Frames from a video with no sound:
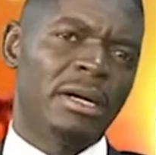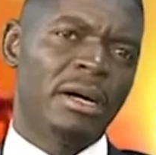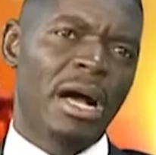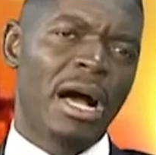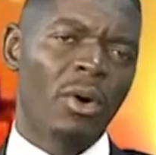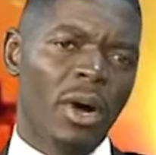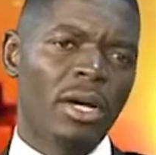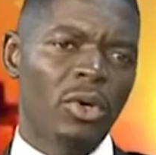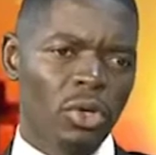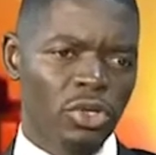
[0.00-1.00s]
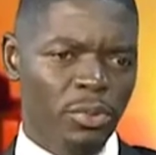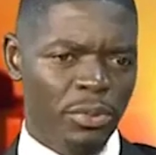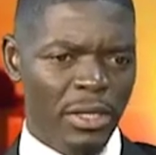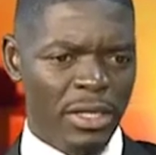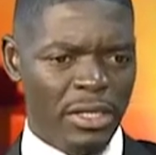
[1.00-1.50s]
how I got to
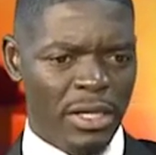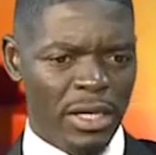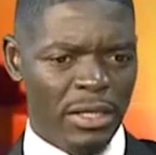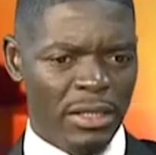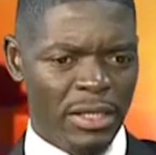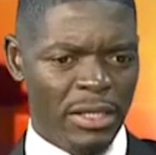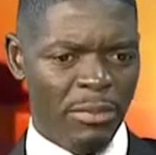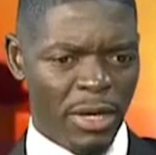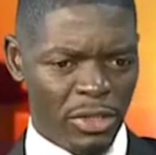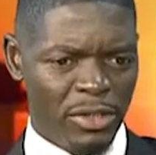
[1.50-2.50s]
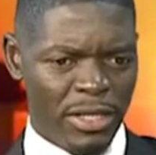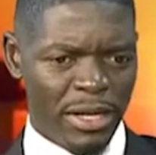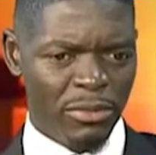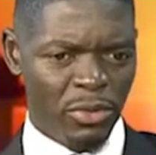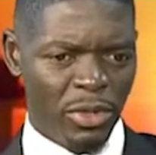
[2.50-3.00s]
be in uh, in the passion that
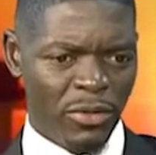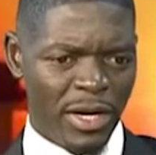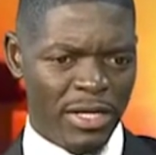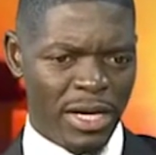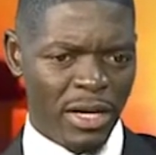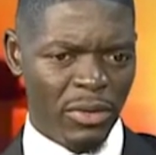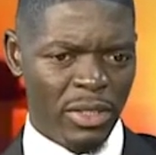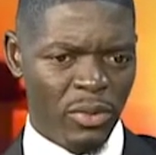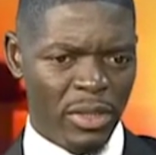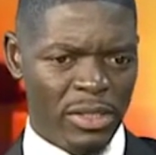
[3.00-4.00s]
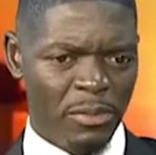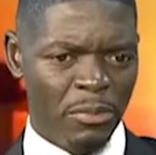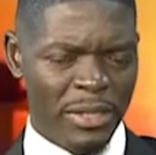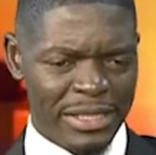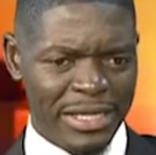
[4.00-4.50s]
I'm doing right now, it was
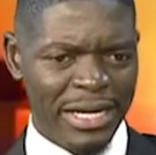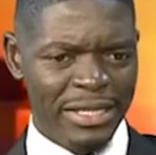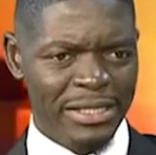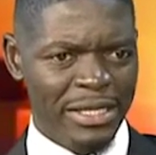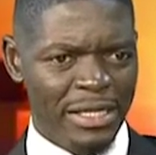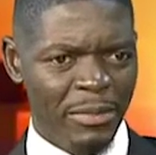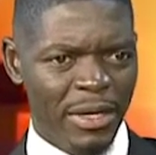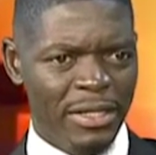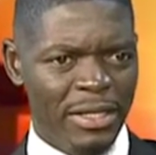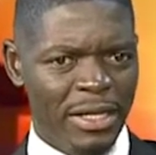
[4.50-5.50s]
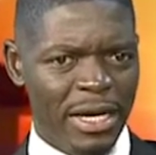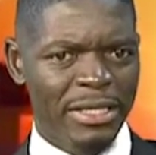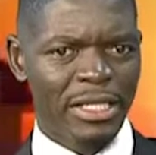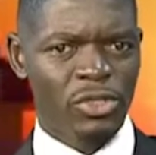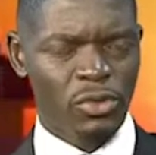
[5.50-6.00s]
basically started by the
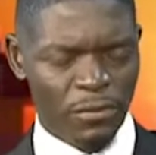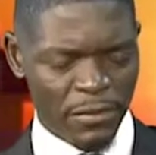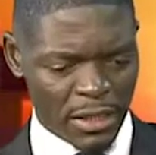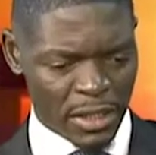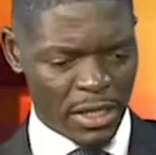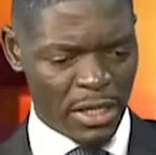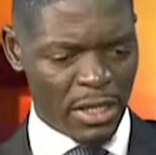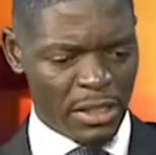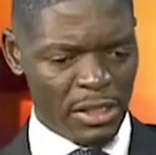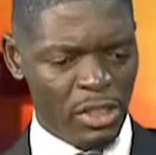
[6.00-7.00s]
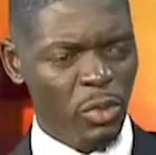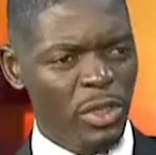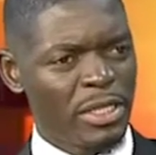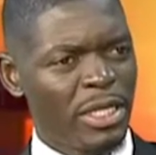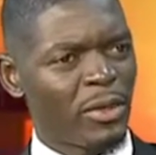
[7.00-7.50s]
catastrophic
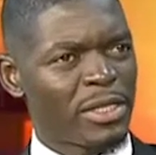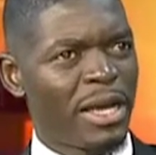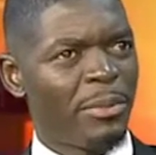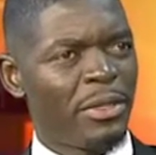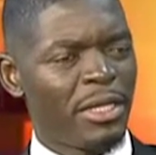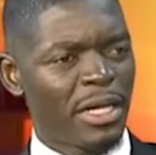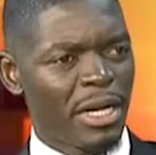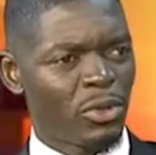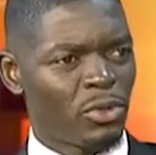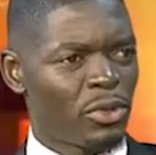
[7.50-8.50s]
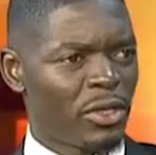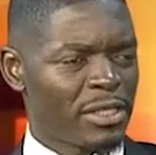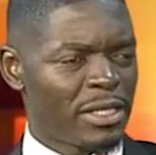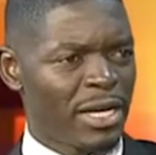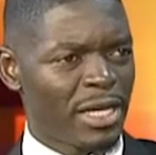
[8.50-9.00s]
situation that was happening around
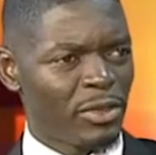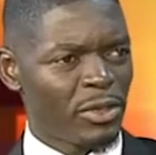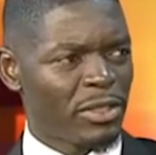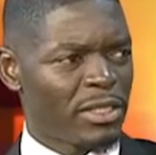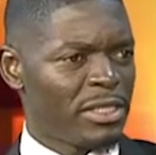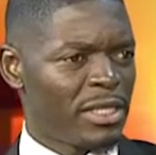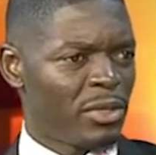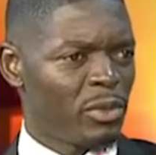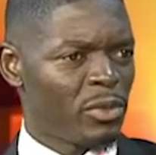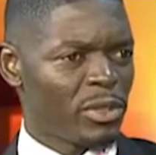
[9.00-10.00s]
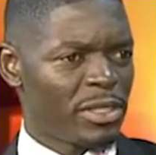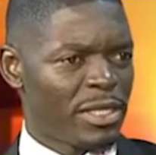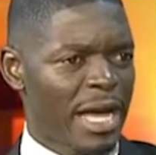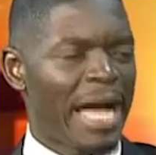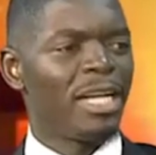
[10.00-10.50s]
2009, 2010, which was the
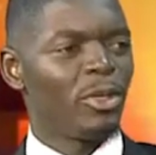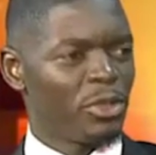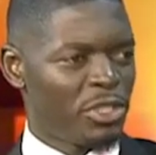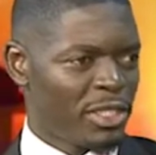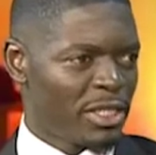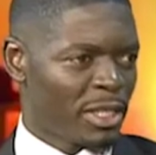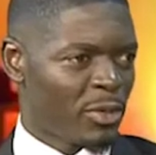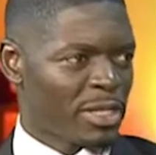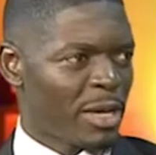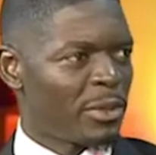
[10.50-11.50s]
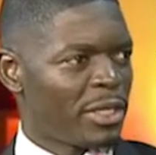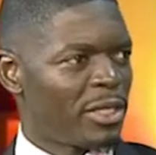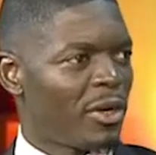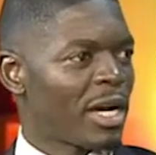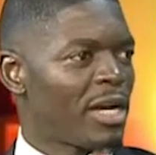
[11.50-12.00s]
high load shedding that was happening in
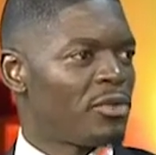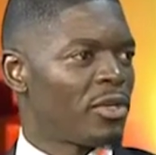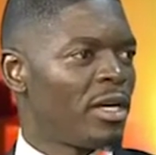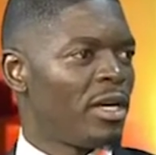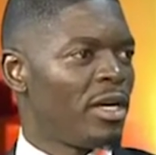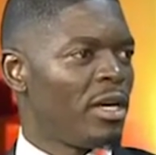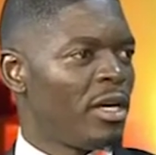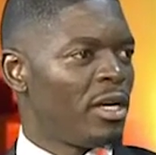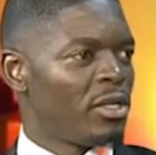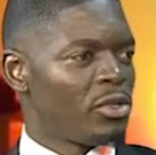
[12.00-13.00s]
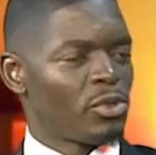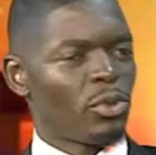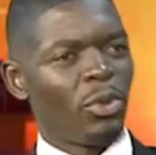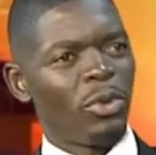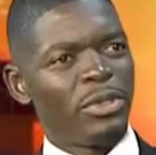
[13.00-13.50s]
our country. Right.
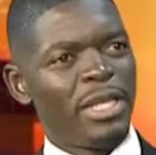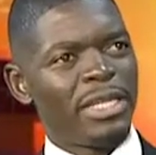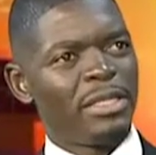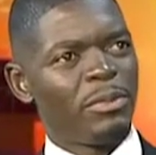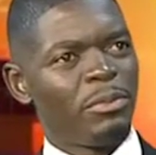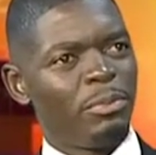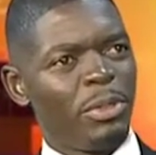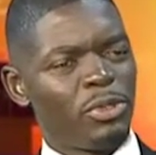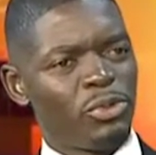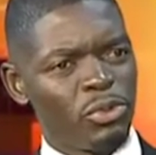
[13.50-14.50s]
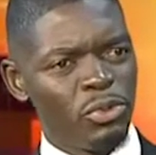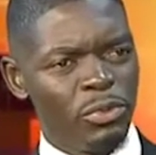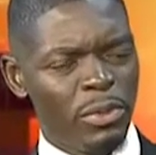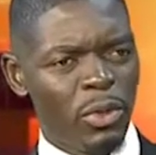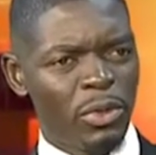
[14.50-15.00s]
So that pursued
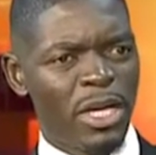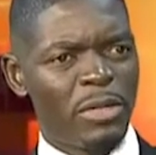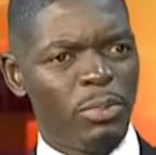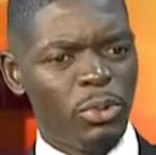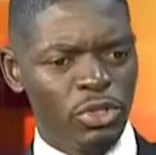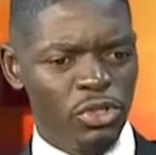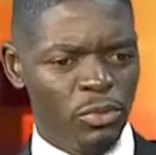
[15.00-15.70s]
me or that pushed